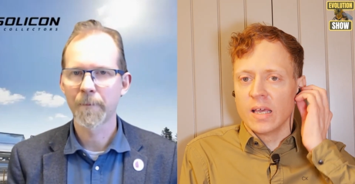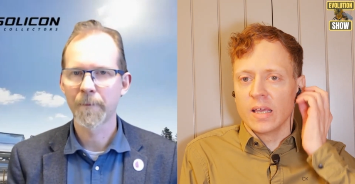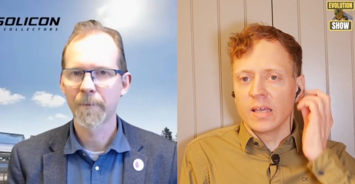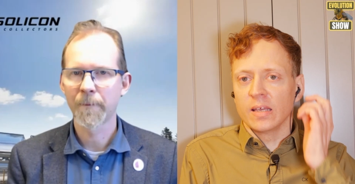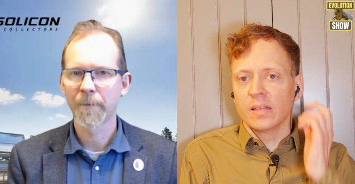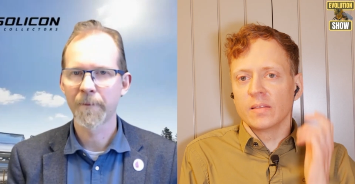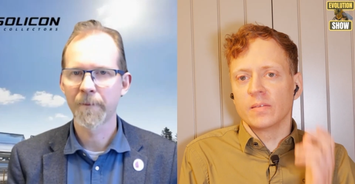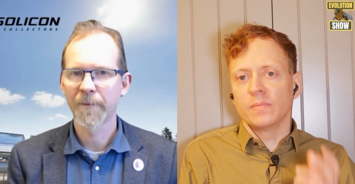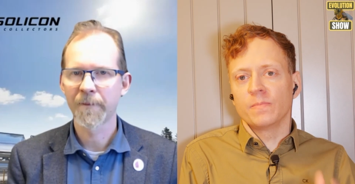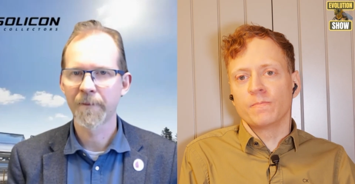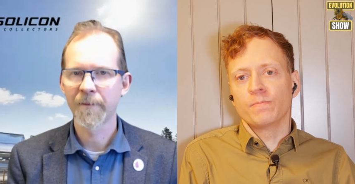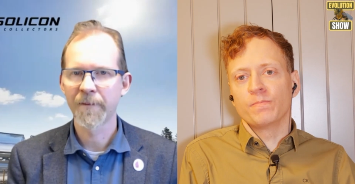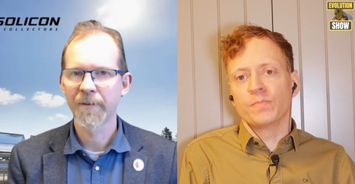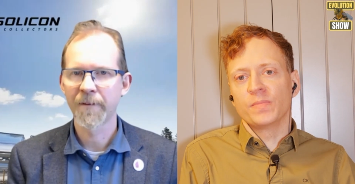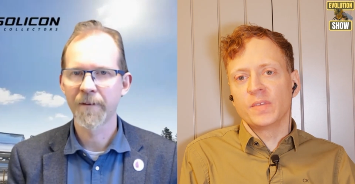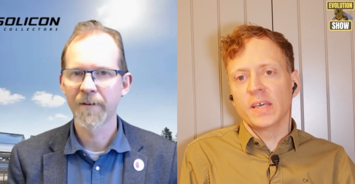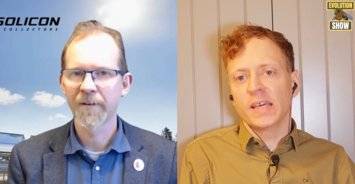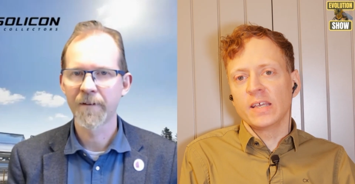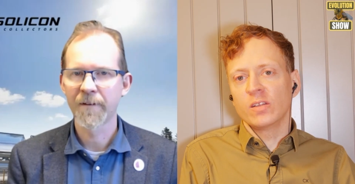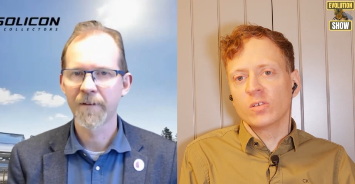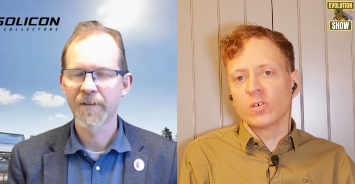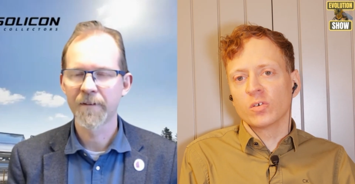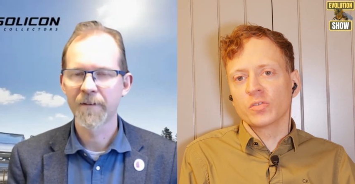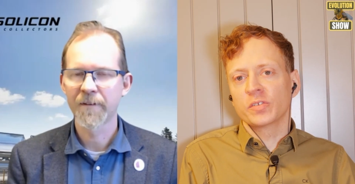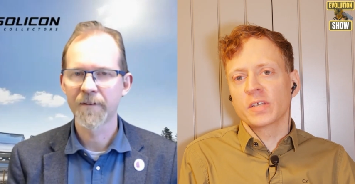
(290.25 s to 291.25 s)
Speaker 1: uh,
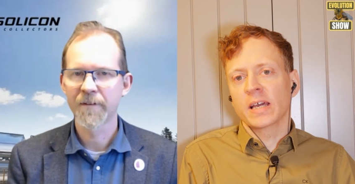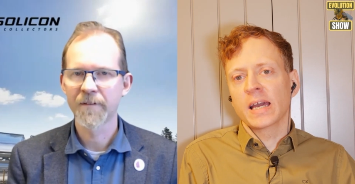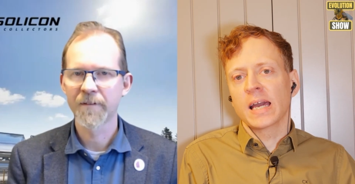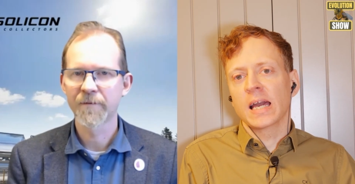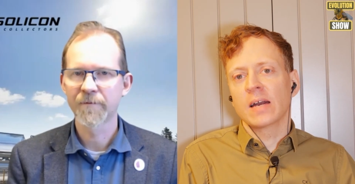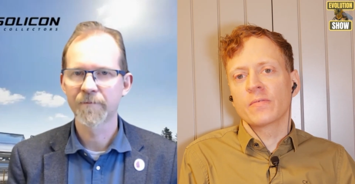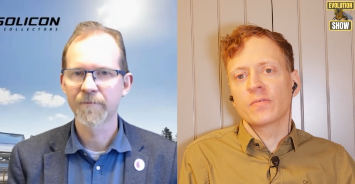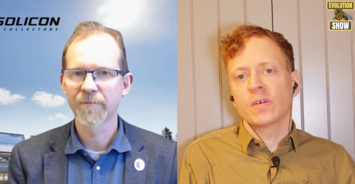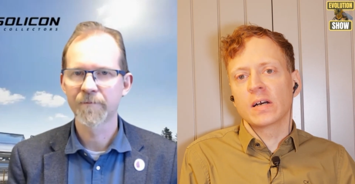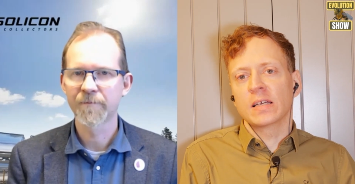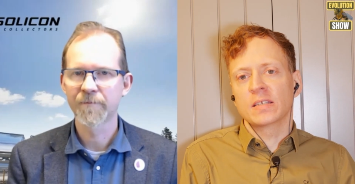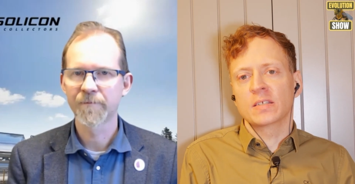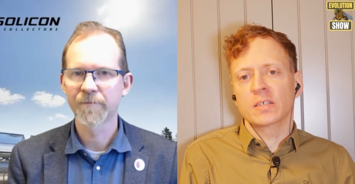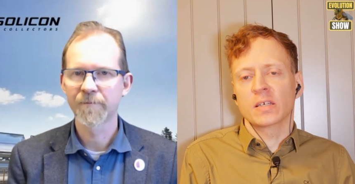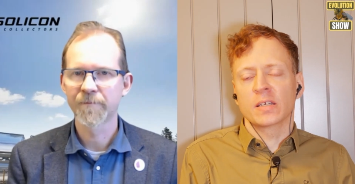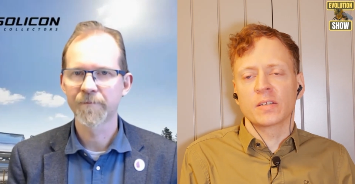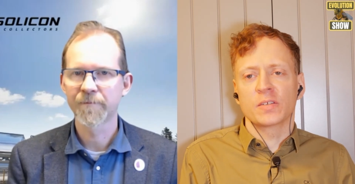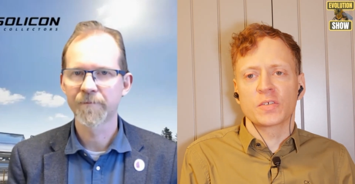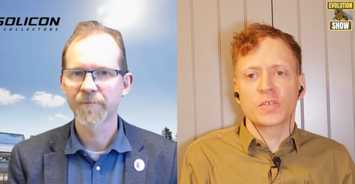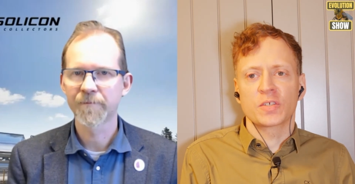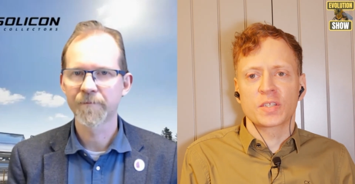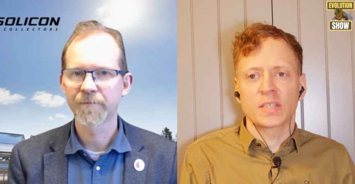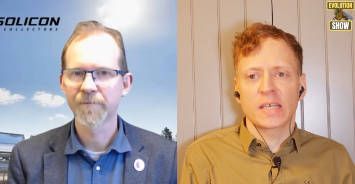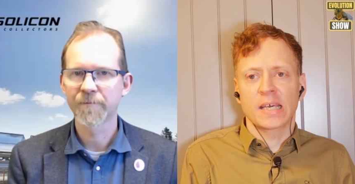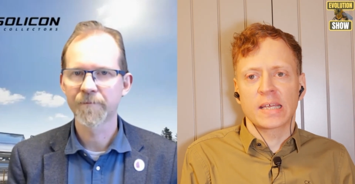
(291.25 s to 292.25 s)
they don't have, as I
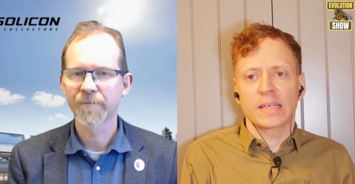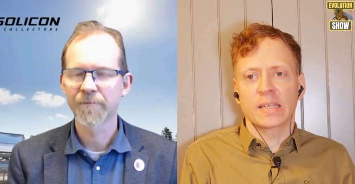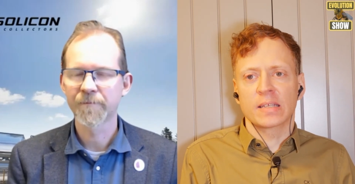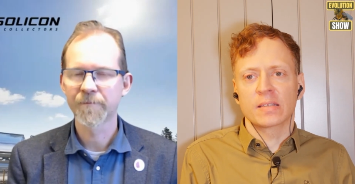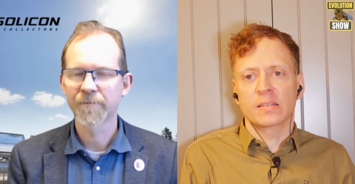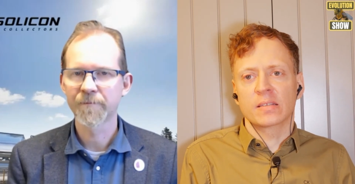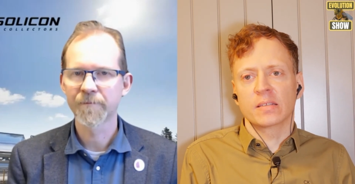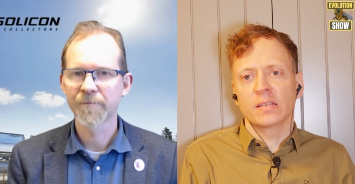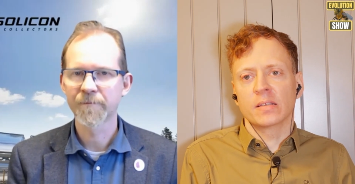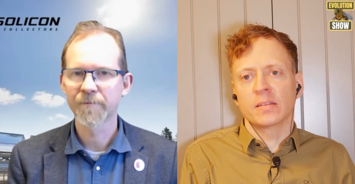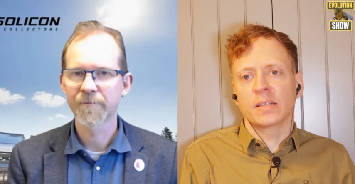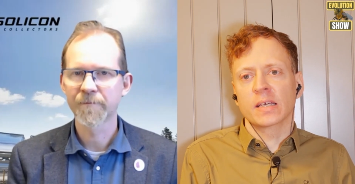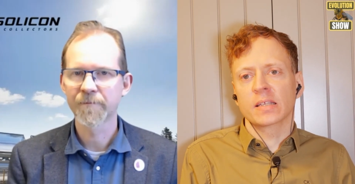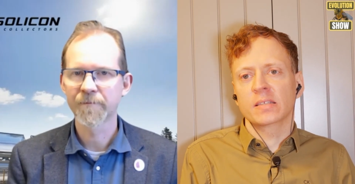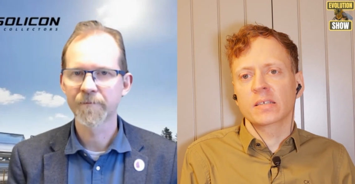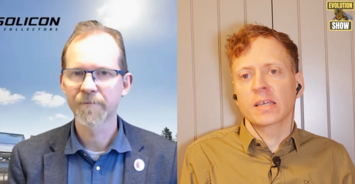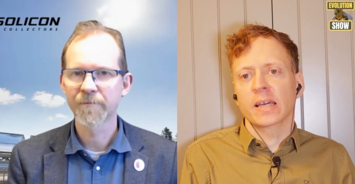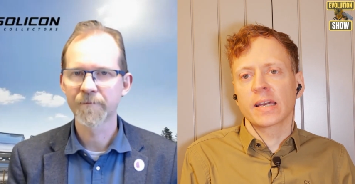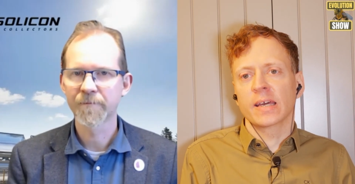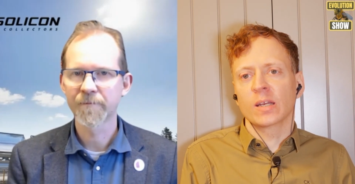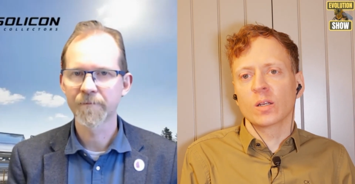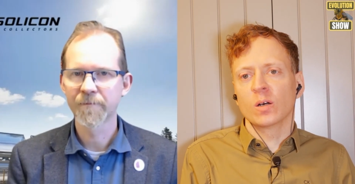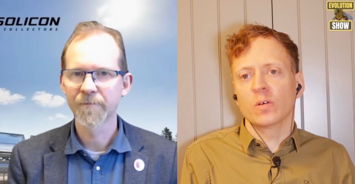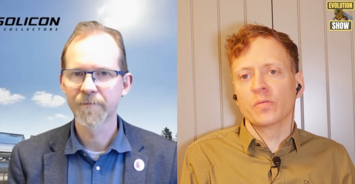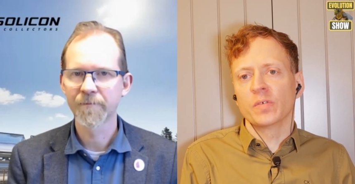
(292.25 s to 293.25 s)
understand it, that
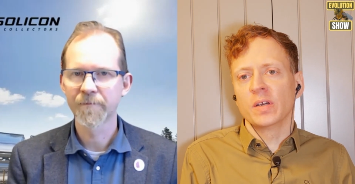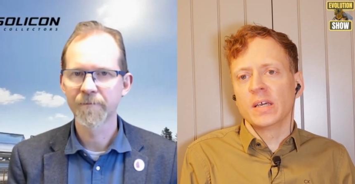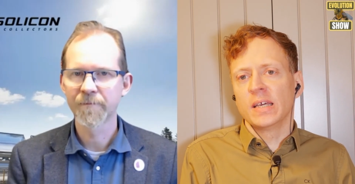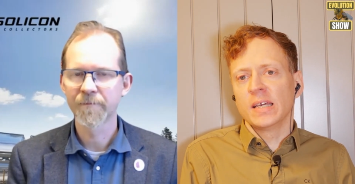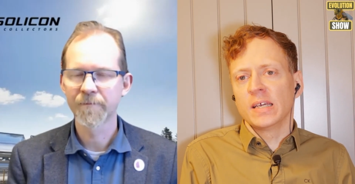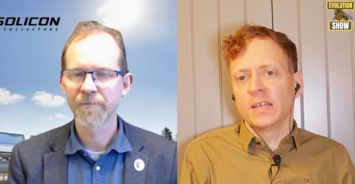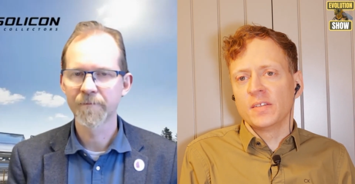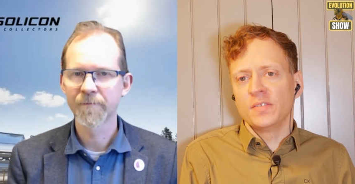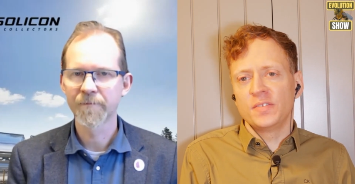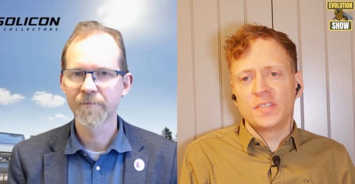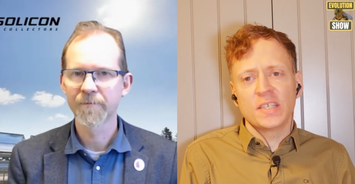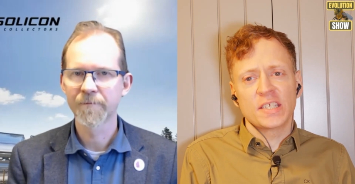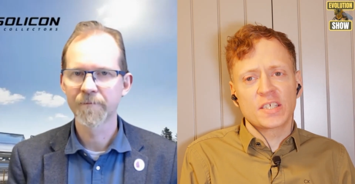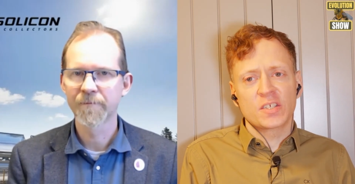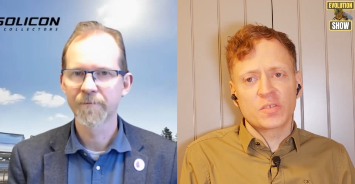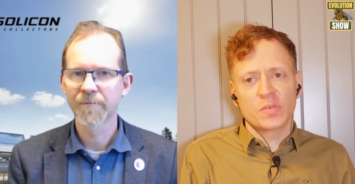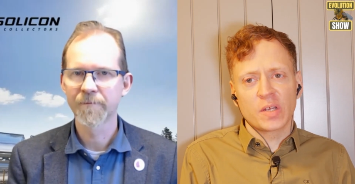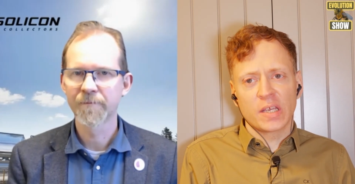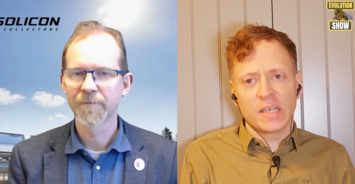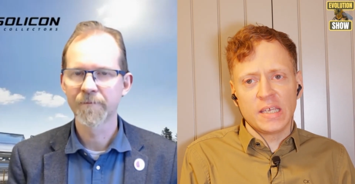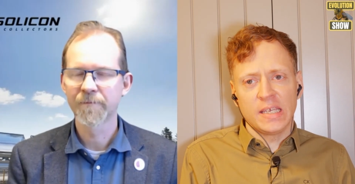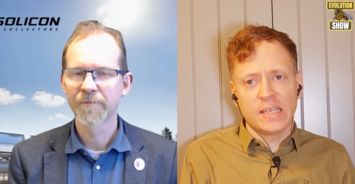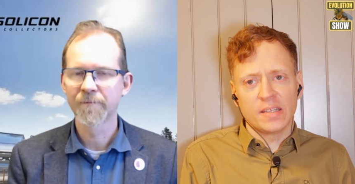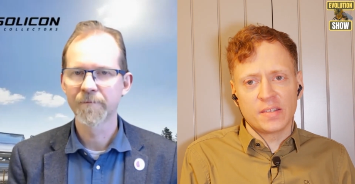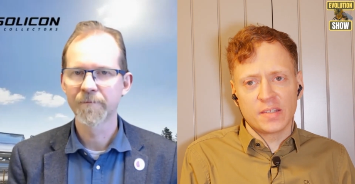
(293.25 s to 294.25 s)
kind of
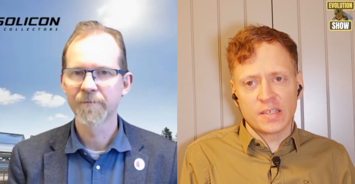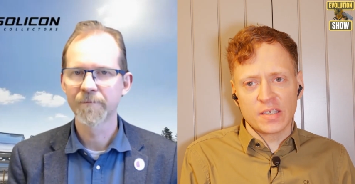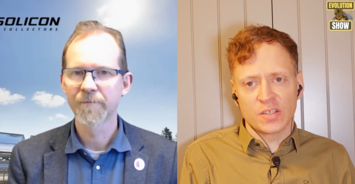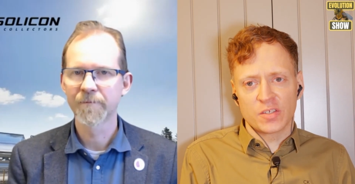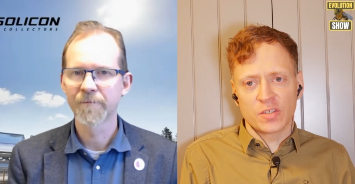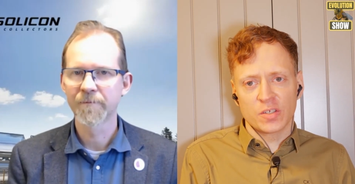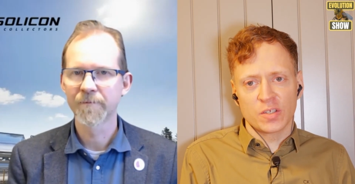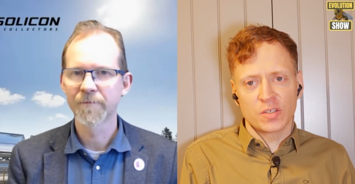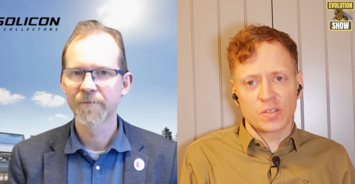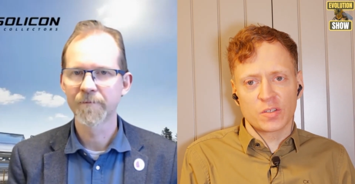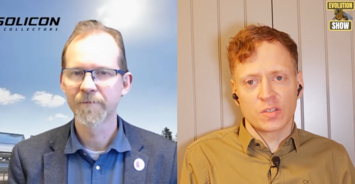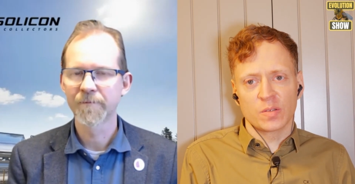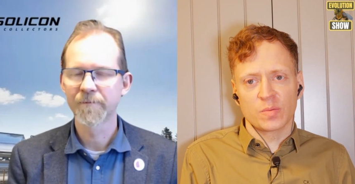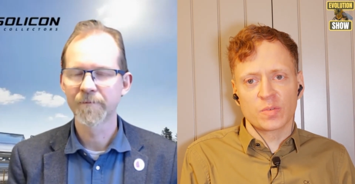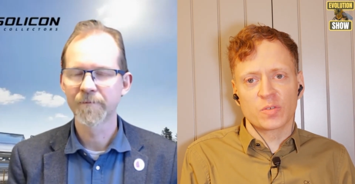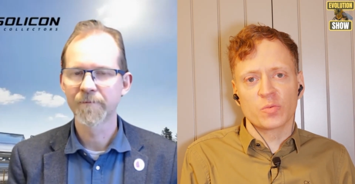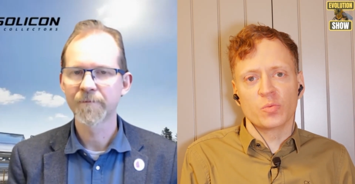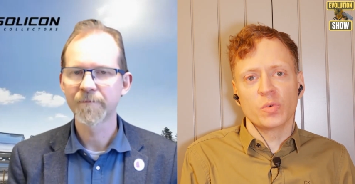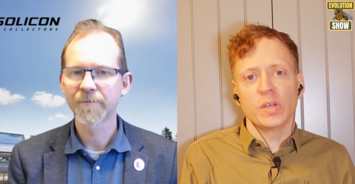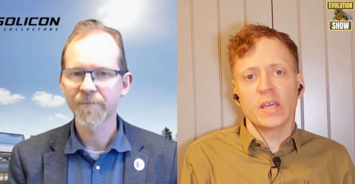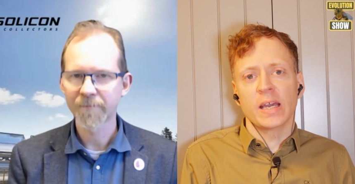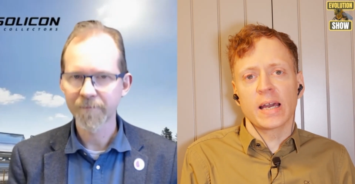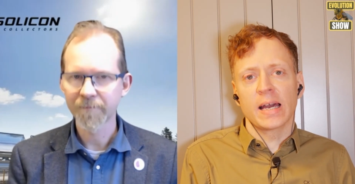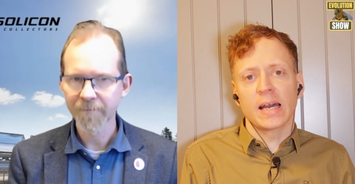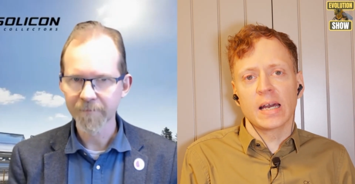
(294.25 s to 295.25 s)
district heating systems
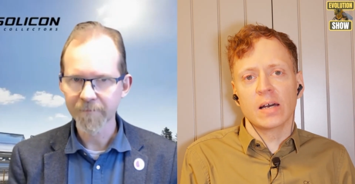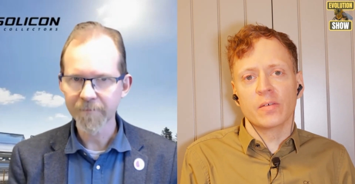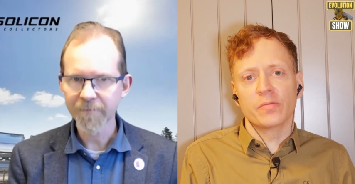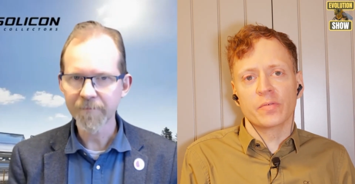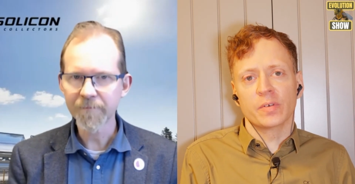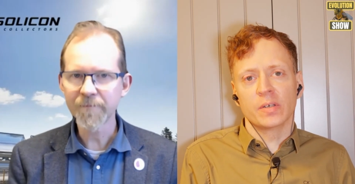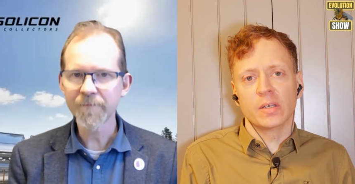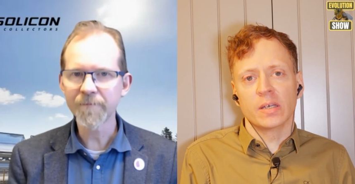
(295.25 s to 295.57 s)
we have.